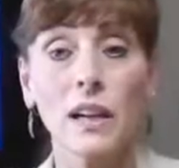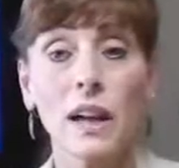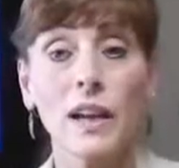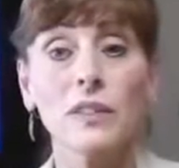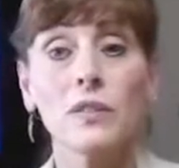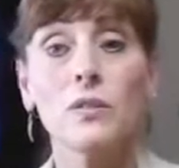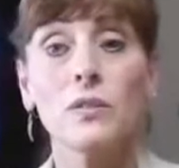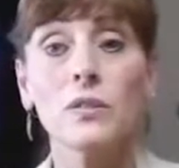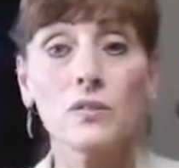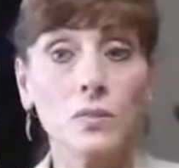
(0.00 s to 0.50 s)

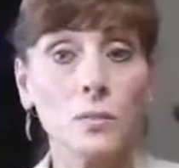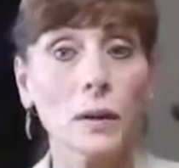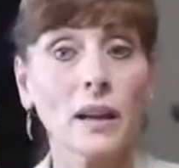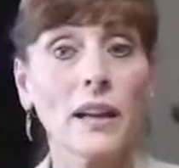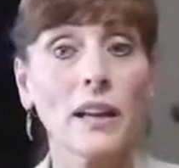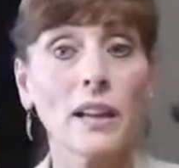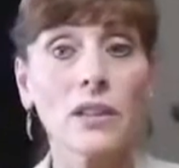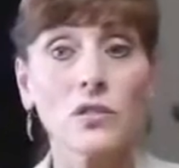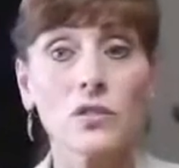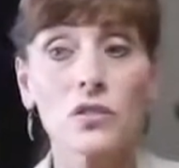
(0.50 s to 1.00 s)
I do it for my
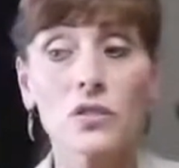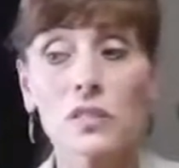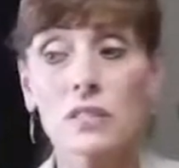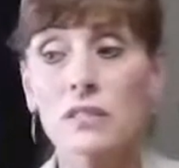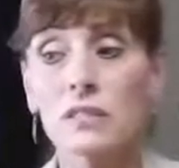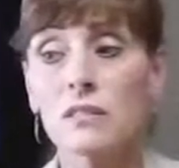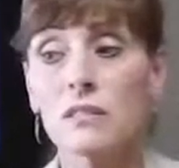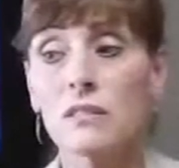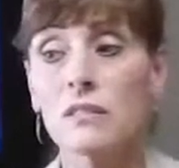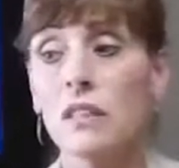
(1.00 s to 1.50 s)

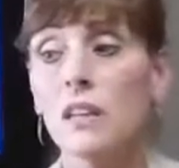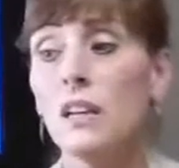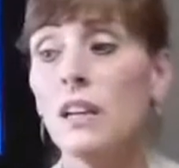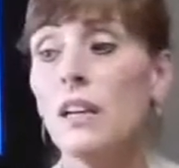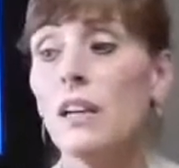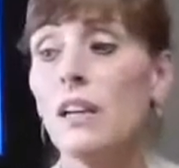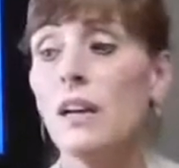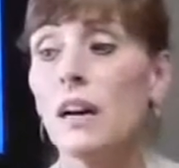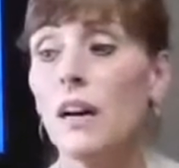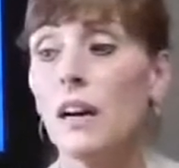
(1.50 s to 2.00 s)
allergies
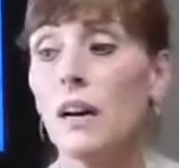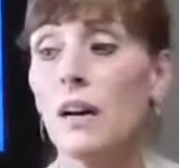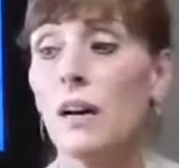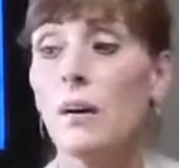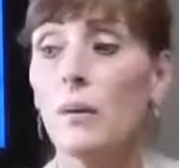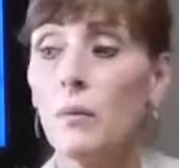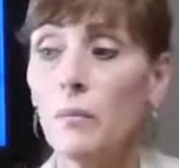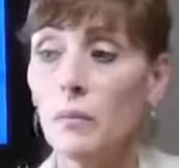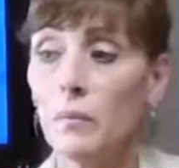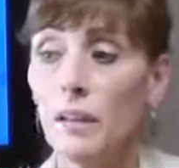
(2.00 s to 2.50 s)

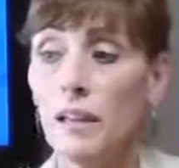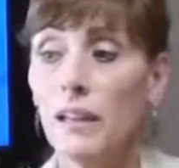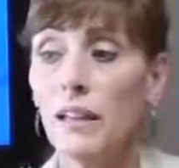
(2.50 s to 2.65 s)
um,